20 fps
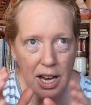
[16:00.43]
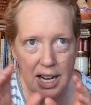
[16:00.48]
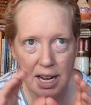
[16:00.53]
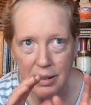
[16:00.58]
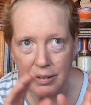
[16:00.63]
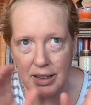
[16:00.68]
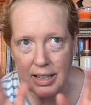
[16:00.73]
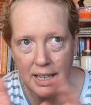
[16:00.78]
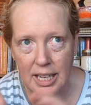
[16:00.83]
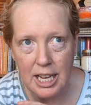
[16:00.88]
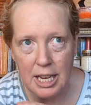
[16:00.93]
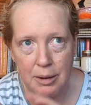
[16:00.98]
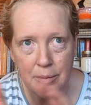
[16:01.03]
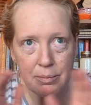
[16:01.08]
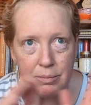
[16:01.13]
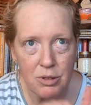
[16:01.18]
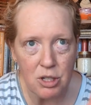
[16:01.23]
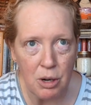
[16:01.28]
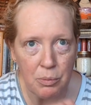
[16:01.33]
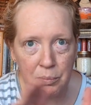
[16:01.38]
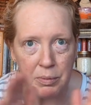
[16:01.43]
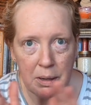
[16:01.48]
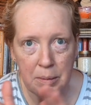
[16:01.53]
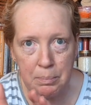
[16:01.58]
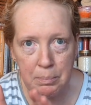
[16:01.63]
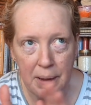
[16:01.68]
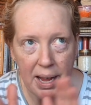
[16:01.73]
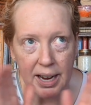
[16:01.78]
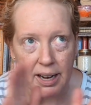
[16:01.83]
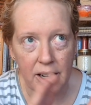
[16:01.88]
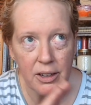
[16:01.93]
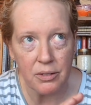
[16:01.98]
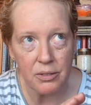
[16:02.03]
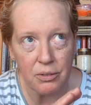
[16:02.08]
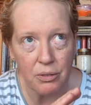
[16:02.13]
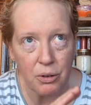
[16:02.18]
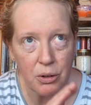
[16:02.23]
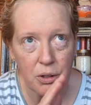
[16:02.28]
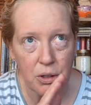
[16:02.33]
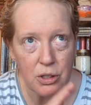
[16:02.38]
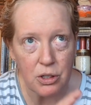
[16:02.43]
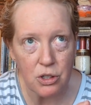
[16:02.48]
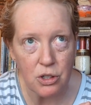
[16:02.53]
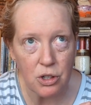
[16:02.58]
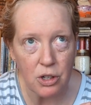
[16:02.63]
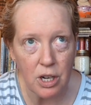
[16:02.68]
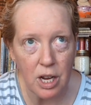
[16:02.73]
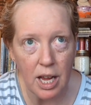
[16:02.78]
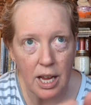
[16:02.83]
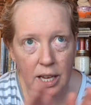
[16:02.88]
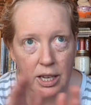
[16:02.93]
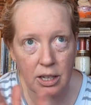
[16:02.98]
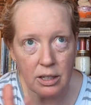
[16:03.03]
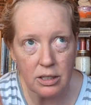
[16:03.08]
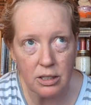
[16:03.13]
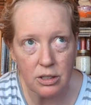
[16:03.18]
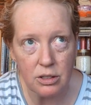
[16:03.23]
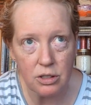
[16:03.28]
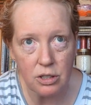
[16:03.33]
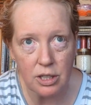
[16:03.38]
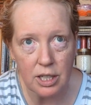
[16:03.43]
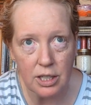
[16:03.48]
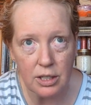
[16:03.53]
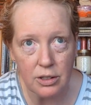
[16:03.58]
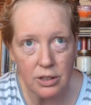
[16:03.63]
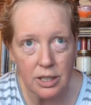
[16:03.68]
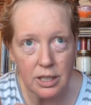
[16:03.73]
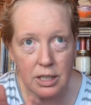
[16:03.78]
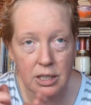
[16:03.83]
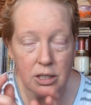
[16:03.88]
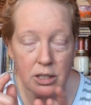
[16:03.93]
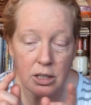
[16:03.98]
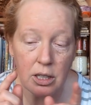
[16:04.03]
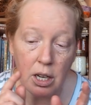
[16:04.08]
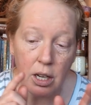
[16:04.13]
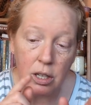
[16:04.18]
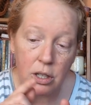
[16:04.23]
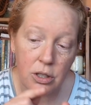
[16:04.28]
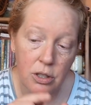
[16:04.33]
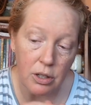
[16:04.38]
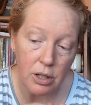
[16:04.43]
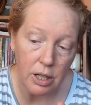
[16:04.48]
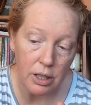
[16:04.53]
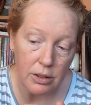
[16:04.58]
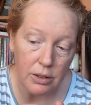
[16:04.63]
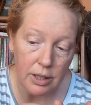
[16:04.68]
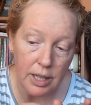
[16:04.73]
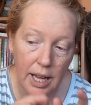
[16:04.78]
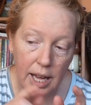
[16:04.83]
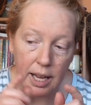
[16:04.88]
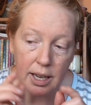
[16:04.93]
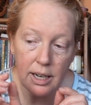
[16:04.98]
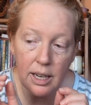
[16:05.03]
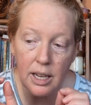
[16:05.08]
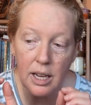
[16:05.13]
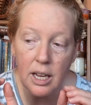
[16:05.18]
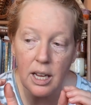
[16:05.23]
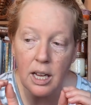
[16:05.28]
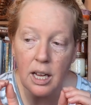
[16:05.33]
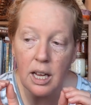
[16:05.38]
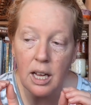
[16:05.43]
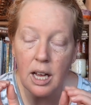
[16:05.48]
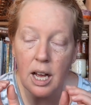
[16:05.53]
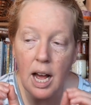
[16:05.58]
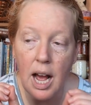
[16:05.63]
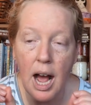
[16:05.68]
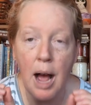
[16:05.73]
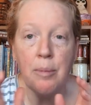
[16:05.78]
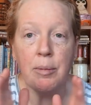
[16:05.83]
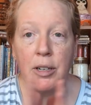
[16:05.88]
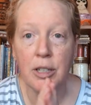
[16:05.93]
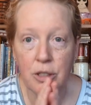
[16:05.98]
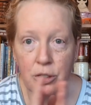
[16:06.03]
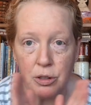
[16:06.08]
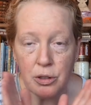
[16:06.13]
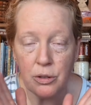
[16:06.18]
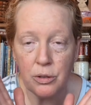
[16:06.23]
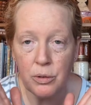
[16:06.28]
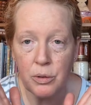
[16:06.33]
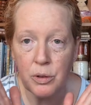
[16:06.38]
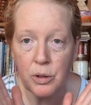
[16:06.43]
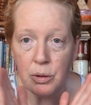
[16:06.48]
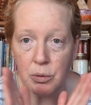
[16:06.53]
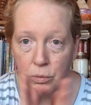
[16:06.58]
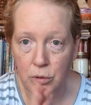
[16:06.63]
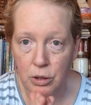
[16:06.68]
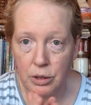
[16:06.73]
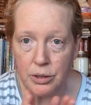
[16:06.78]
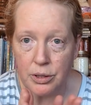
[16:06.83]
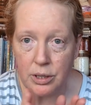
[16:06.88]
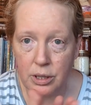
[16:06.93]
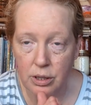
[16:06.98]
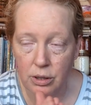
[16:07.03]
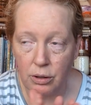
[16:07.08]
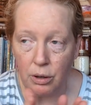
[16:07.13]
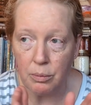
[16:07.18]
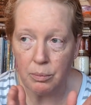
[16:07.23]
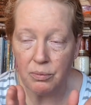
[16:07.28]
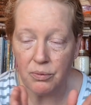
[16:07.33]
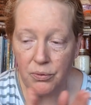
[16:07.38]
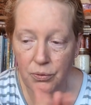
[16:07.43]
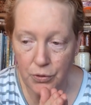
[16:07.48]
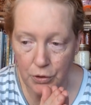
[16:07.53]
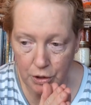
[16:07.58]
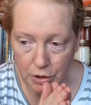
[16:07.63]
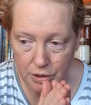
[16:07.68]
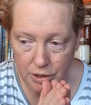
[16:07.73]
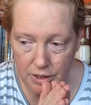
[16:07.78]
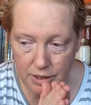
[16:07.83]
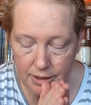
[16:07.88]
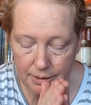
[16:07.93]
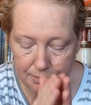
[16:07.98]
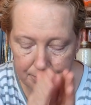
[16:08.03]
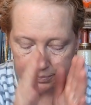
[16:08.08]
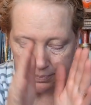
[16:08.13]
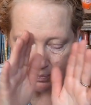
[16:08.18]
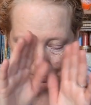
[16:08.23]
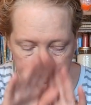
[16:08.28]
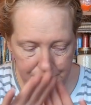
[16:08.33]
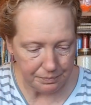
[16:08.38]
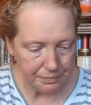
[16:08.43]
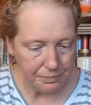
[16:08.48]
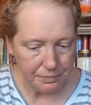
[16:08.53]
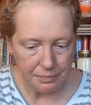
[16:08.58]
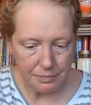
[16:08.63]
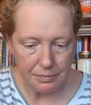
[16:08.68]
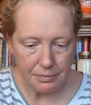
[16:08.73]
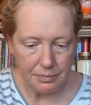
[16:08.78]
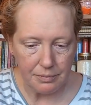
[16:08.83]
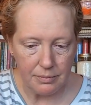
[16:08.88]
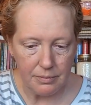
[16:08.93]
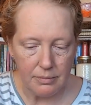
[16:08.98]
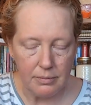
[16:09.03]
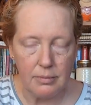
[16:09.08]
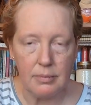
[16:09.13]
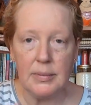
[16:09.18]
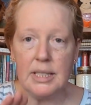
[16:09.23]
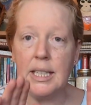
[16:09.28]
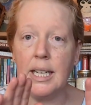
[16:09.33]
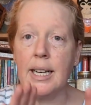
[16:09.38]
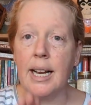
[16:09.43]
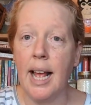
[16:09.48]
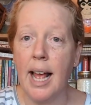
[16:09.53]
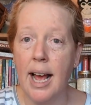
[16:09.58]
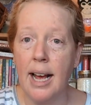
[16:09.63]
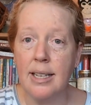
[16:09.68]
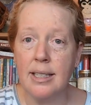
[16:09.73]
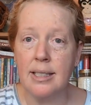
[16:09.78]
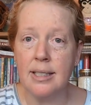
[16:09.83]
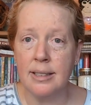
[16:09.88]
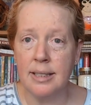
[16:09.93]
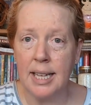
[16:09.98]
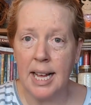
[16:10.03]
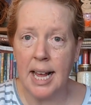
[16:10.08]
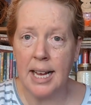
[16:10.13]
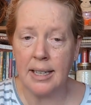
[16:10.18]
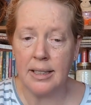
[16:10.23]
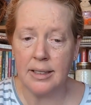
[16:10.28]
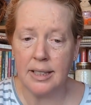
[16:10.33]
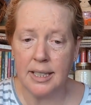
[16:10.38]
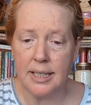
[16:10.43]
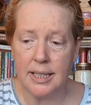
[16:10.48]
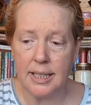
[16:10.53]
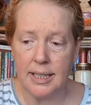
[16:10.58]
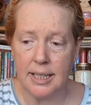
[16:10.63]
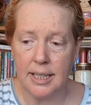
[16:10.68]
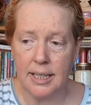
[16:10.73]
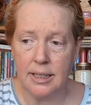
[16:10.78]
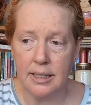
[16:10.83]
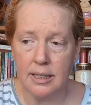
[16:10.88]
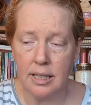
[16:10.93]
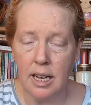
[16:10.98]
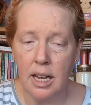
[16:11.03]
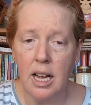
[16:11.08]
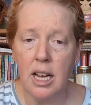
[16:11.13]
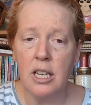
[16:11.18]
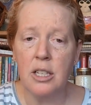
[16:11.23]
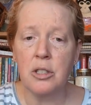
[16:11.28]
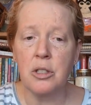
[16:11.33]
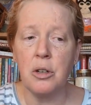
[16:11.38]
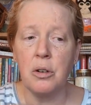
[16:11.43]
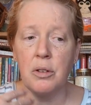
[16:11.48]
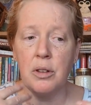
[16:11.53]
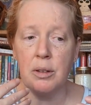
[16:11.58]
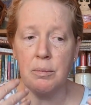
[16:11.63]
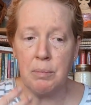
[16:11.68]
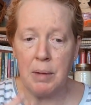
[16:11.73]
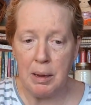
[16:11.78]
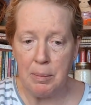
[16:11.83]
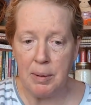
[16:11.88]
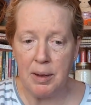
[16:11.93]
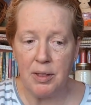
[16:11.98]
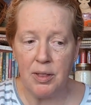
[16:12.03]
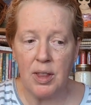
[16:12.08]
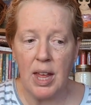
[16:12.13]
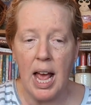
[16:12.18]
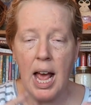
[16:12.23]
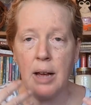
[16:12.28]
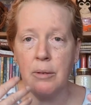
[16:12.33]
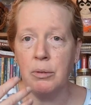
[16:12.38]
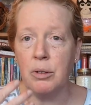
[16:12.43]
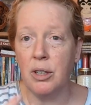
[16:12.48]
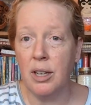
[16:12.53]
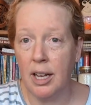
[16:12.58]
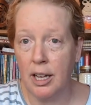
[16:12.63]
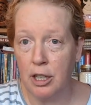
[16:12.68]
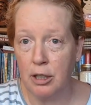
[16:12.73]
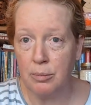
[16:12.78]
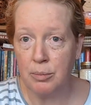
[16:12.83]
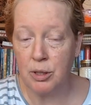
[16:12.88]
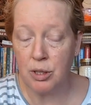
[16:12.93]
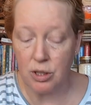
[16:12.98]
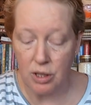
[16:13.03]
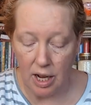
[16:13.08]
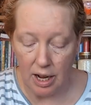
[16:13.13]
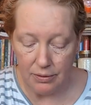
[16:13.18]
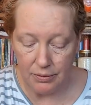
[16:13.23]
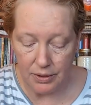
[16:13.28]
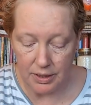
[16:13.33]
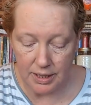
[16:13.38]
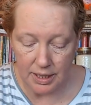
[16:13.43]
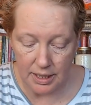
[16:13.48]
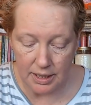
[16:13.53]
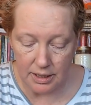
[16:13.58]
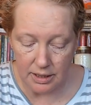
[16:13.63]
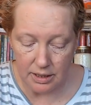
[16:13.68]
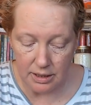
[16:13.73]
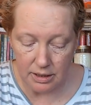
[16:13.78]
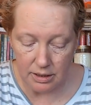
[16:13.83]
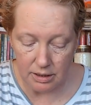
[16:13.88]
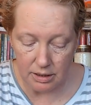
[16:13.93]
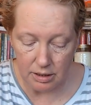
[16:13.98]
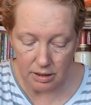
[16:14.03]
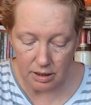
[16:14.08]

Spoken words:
and I keep jumping back and forth. Should I do this? Should I do that? I'm going to do the wool soap first. It has lanolin in it, so maybe that will help soften it.